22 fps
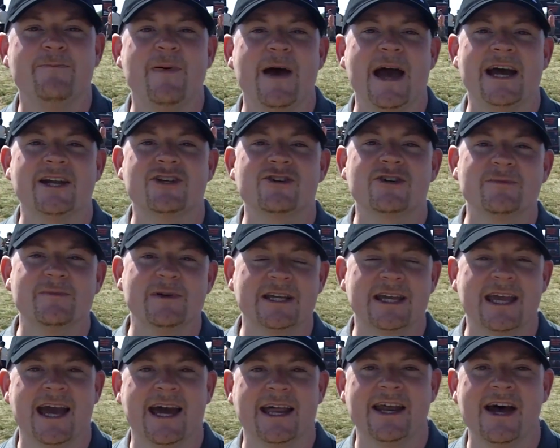Patrick
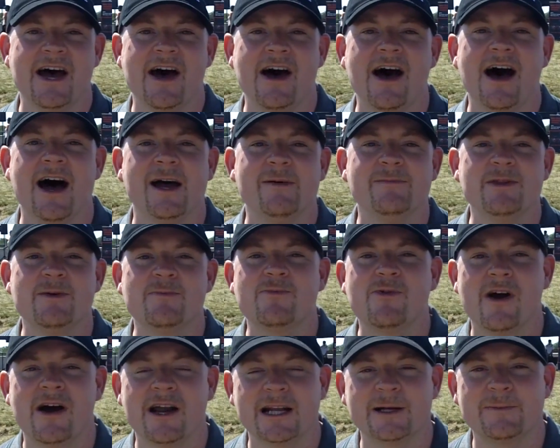McKenna. I'm the
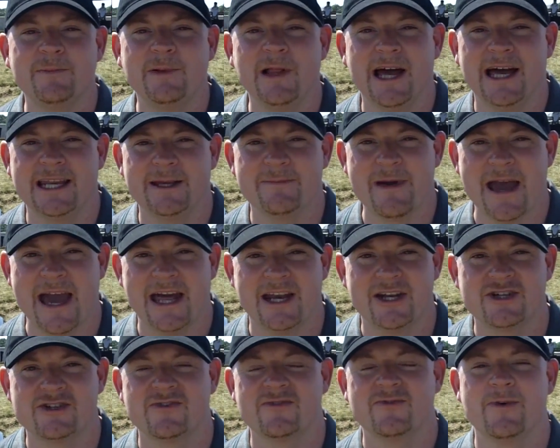product planning
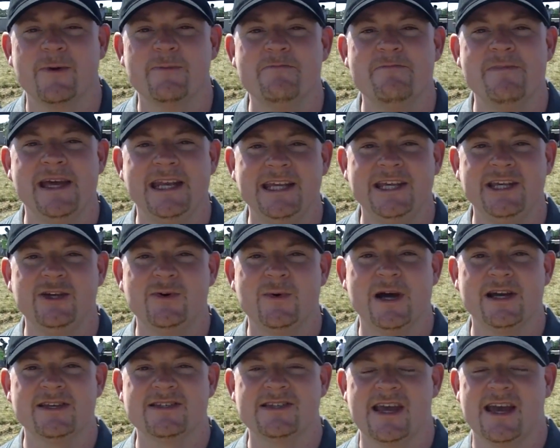manager from Mini
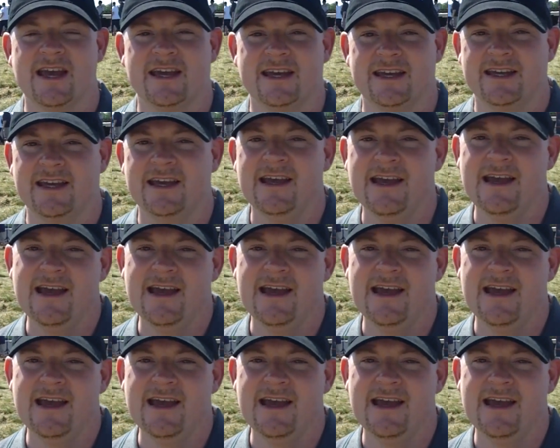USA,